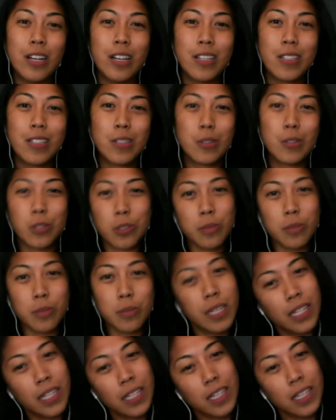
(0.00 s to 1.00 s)
social
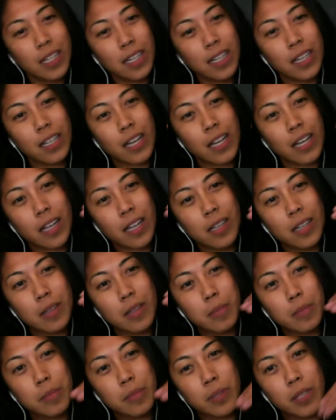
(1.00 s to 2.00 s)
media kind
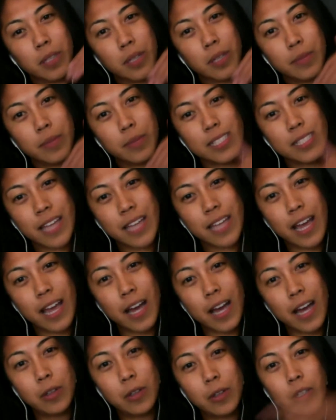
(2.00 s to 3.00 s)
of plummets
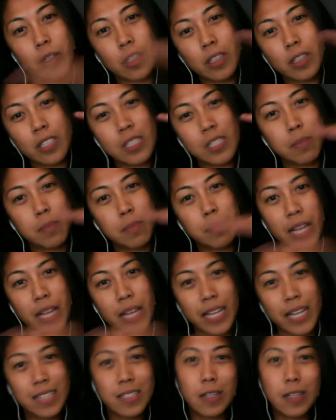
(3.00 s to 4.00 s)
down or just
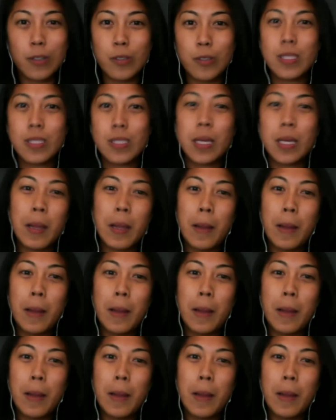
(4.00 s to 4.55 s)
plateaus.